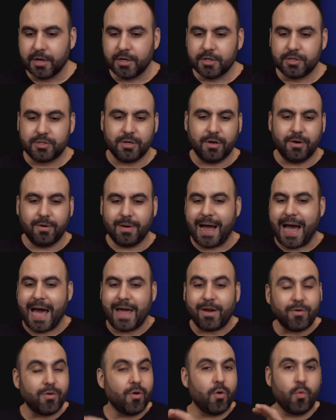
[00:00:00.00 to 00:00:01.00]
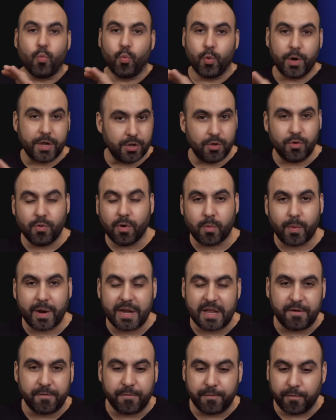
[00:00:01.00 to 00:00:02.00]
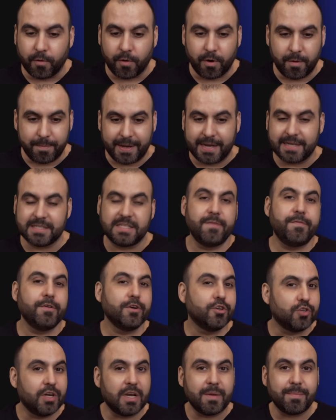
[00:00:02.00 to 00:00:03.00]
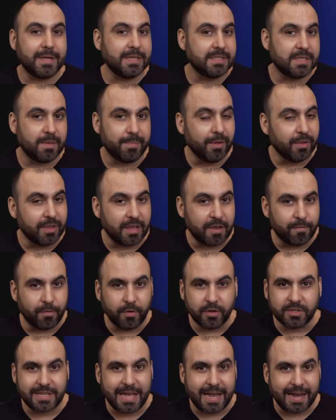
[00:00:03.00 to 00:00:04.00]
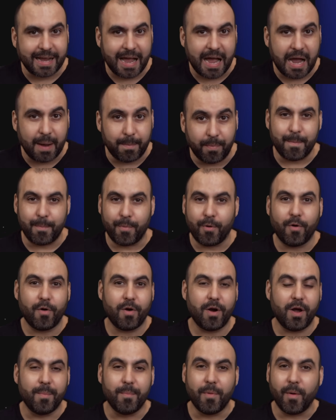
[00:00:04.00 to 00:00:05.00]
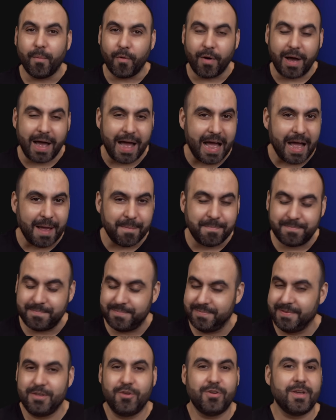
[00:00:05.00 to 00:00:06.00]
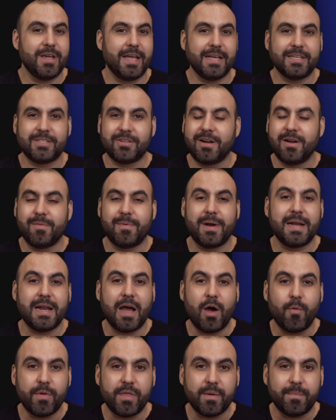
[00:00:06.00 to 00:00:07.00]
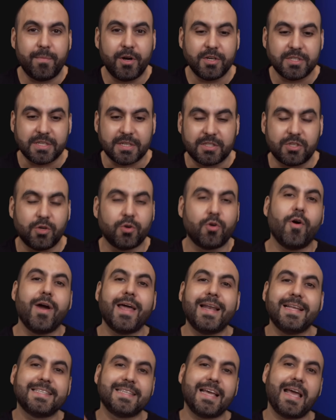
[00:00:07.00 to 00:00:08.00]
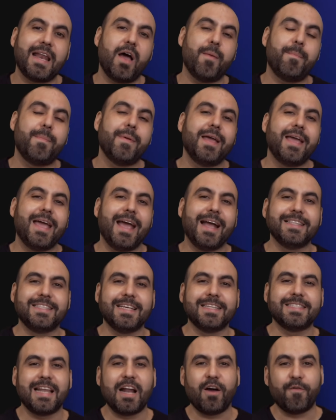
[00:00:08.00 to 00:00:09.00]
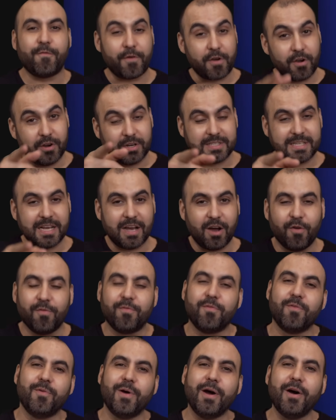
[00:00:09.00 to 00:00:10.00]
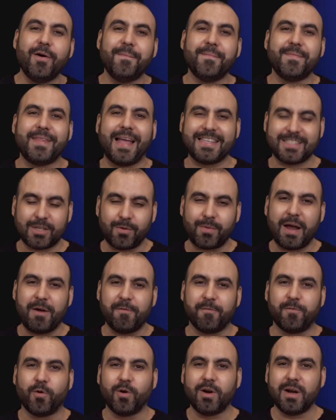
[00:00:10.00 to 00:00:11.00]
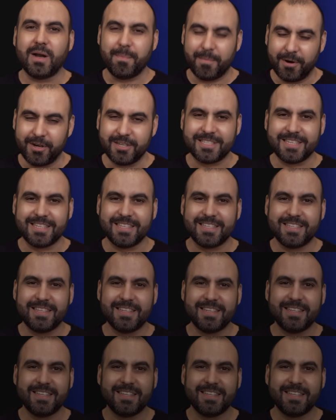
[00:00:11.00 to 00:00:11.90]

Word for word: So I don't know what you are waiting for, because if your dream is to build a full stack app or a mobile app, you can get started right now with Emergent. So go ahead and sign up and test it out for yourself. Well, that's a wrap for Emergent.